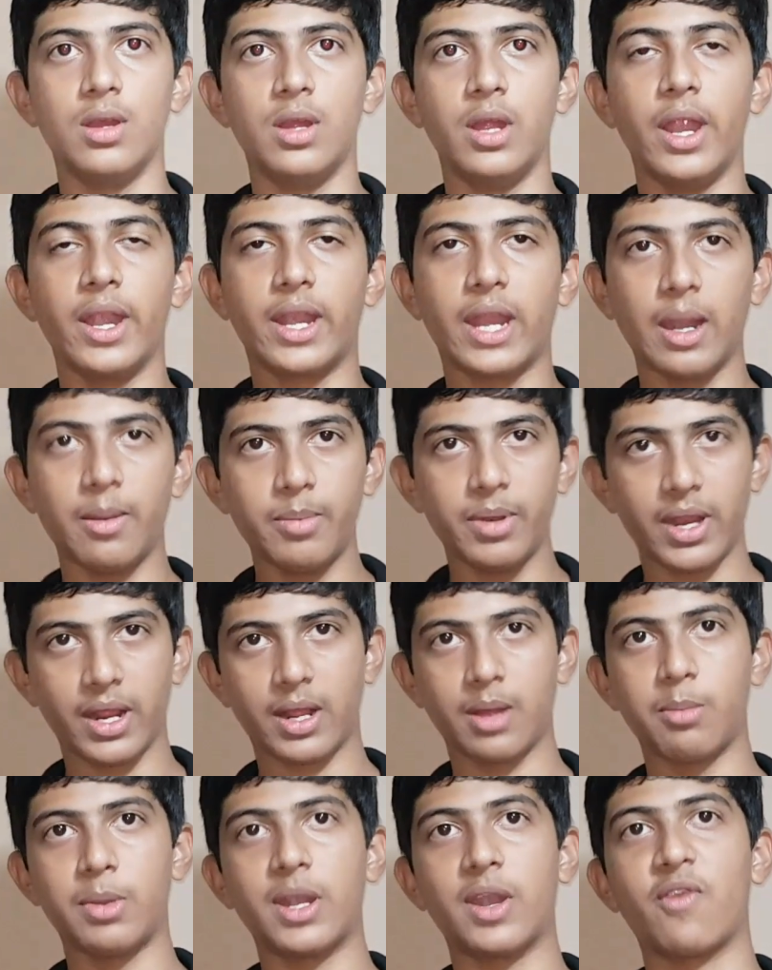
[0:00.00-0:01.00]
It can be
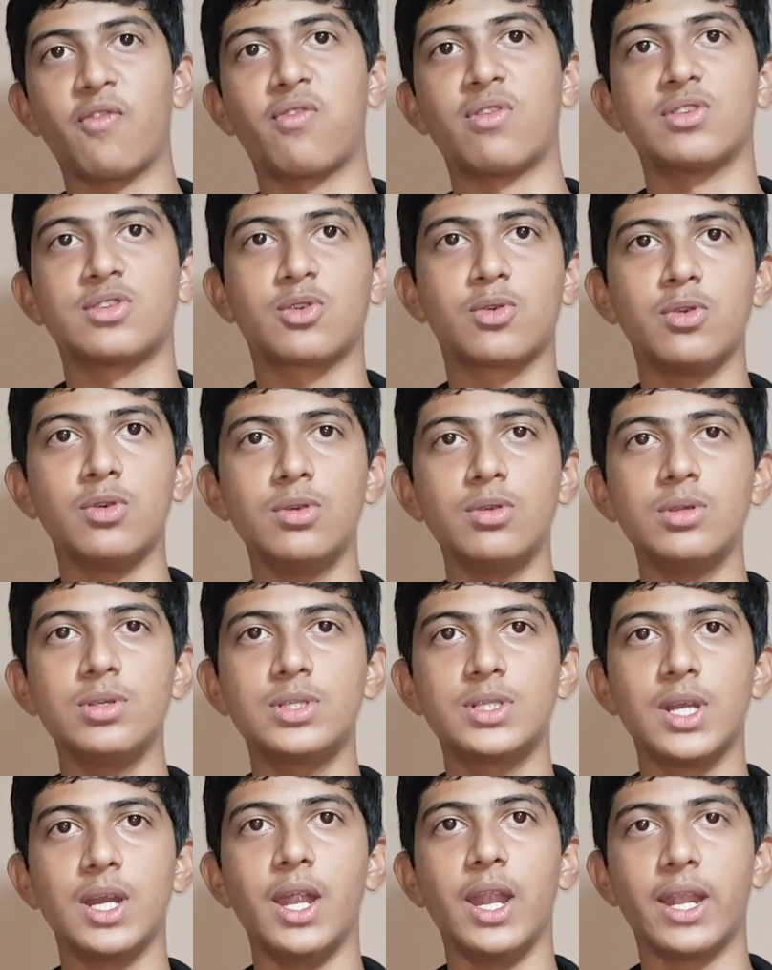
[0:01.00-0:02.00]
recommended for
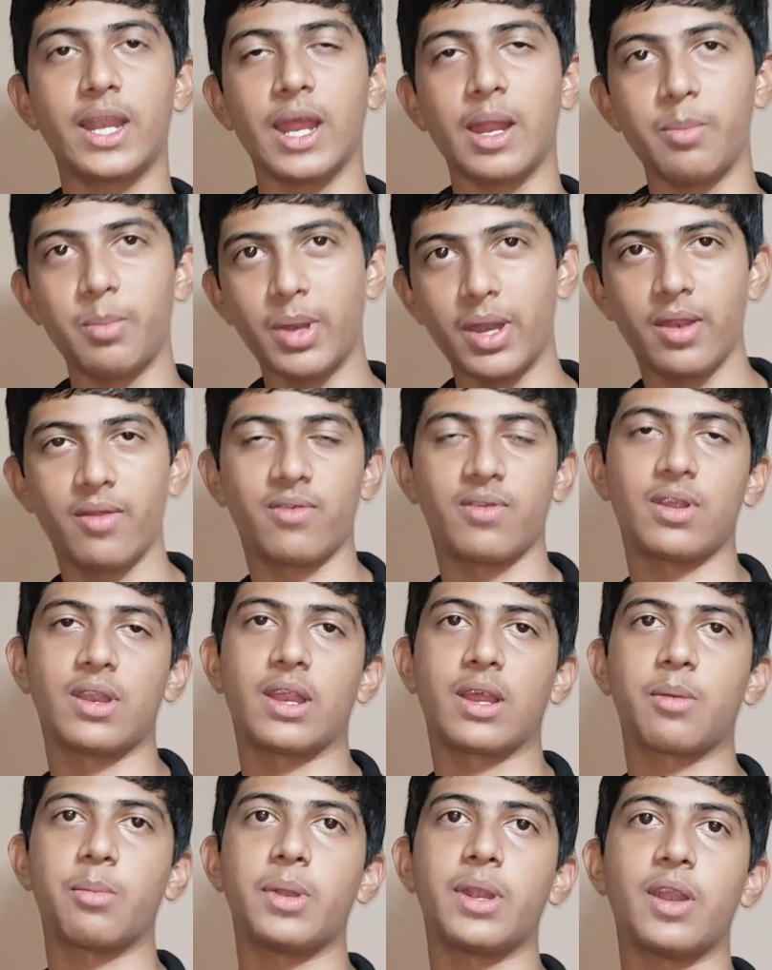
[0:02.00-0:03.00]
schools, it can be
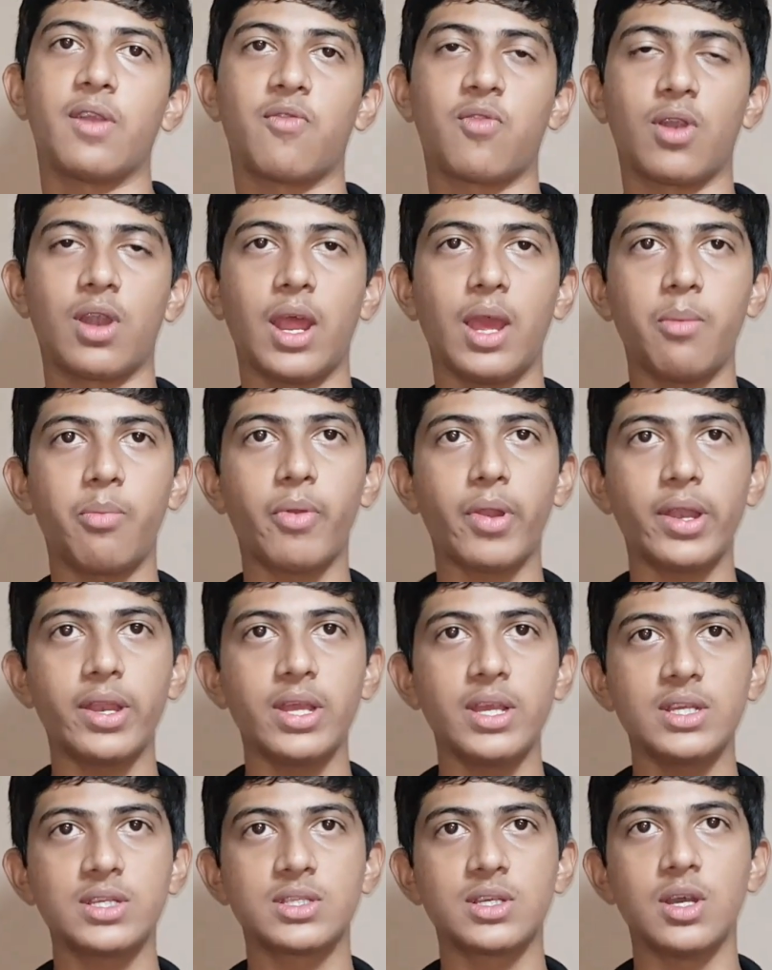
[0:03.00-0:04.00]
recommended for
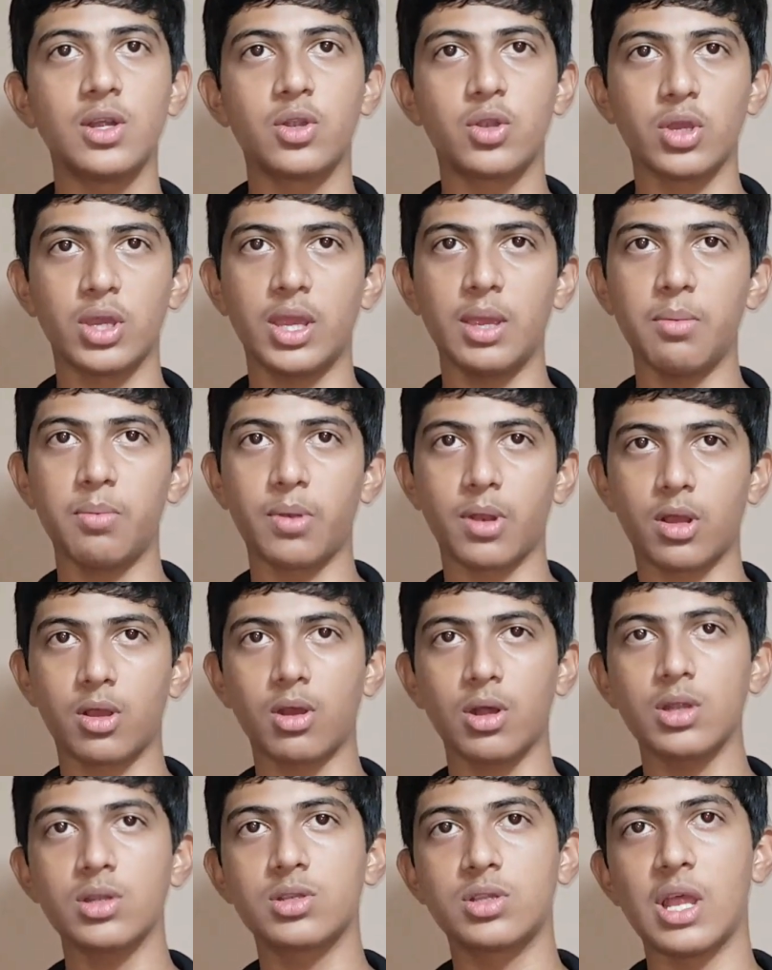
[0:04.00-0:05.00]
libraries to keep
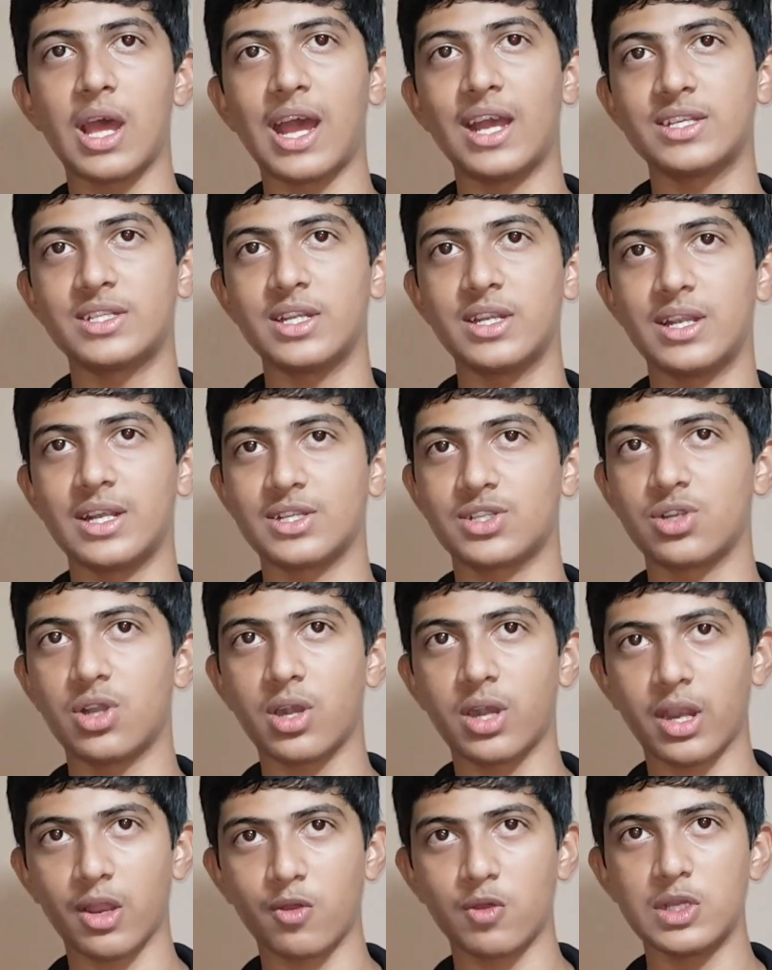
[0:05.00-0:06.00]
records, as it does not
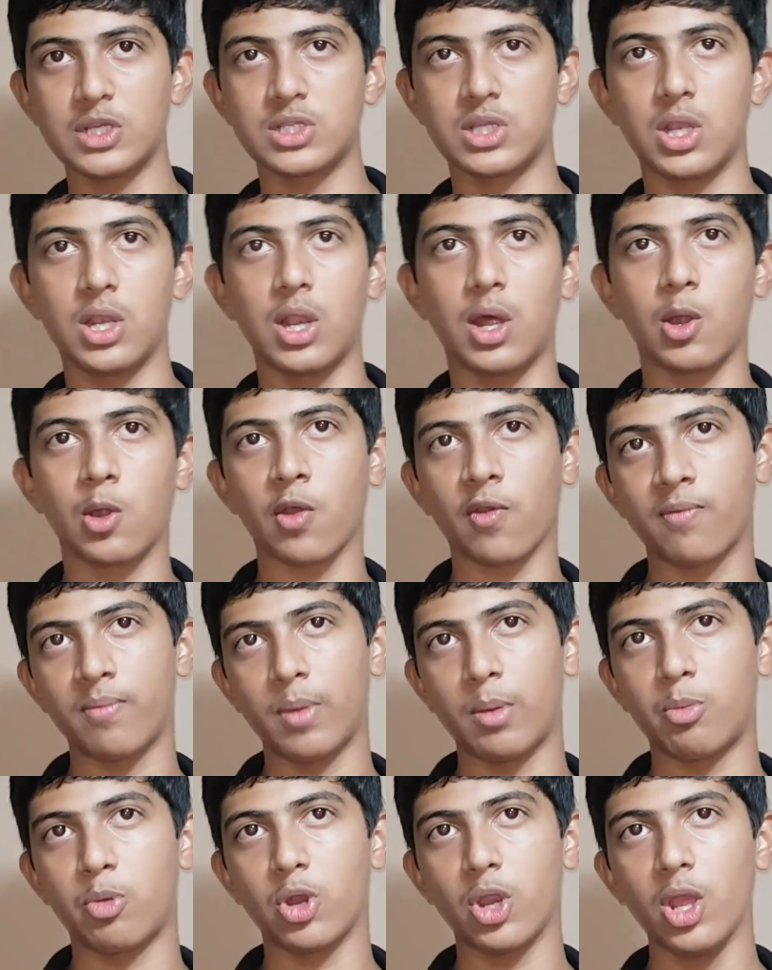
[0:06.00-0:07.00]
require a lot of
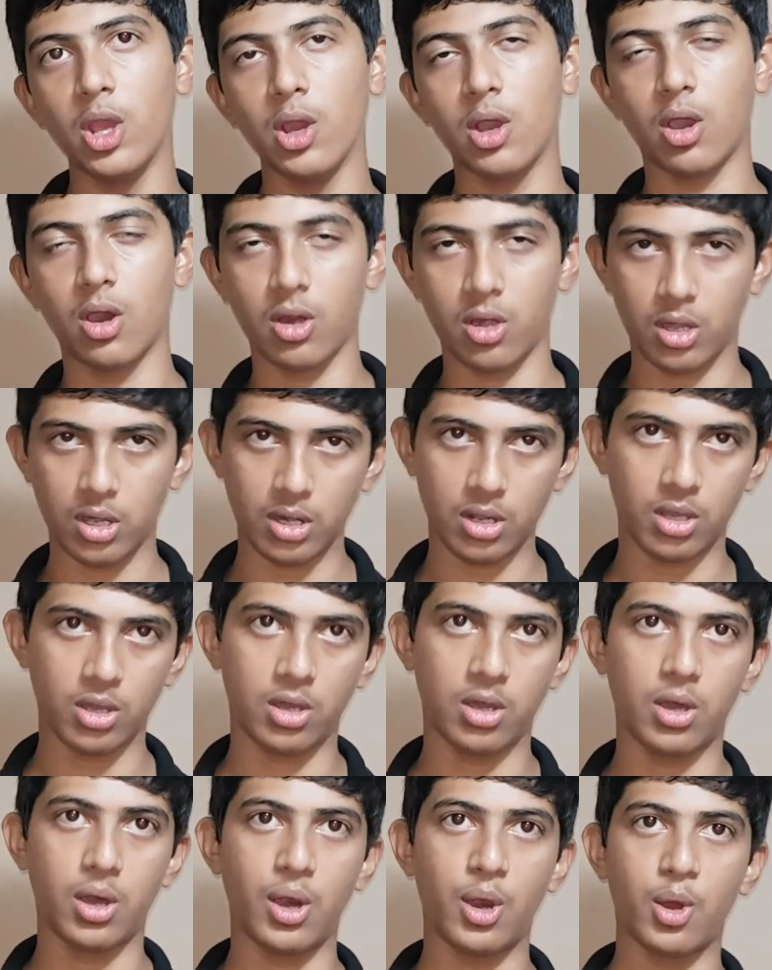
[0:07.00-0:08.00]
memory or
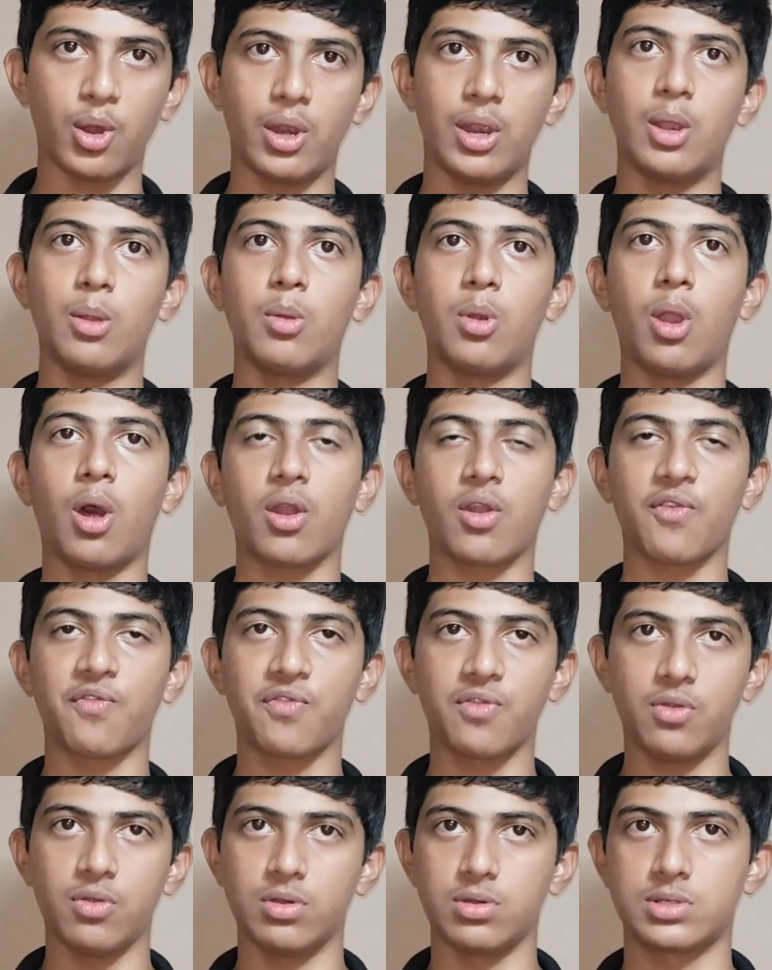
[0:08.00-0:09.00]
a lot
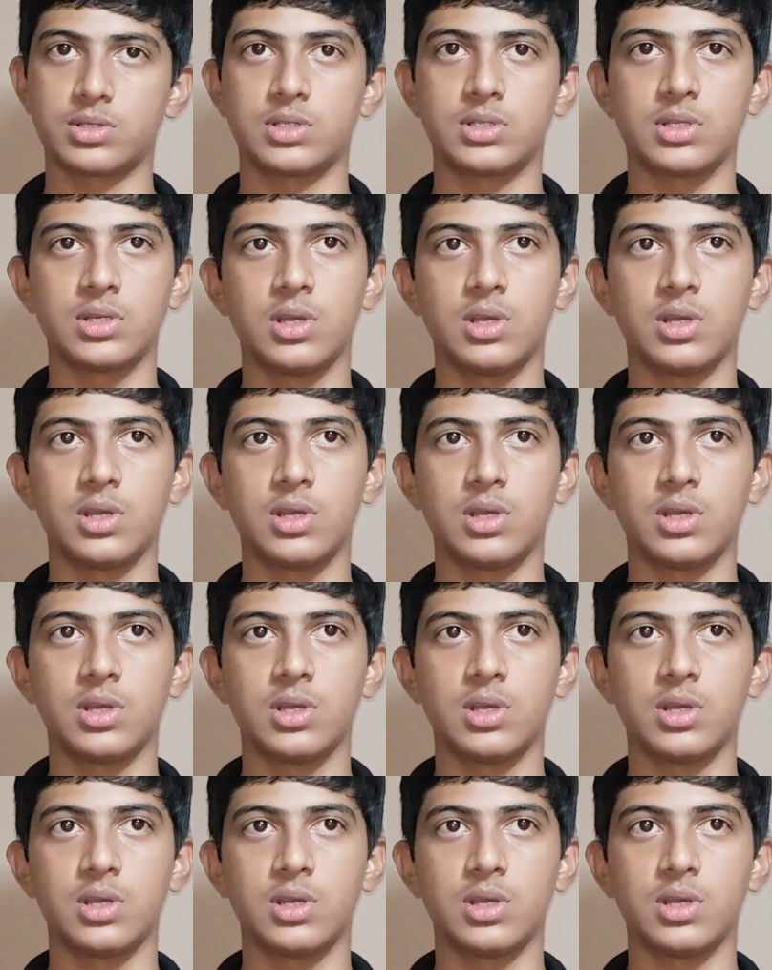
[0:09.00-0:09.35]
of cores.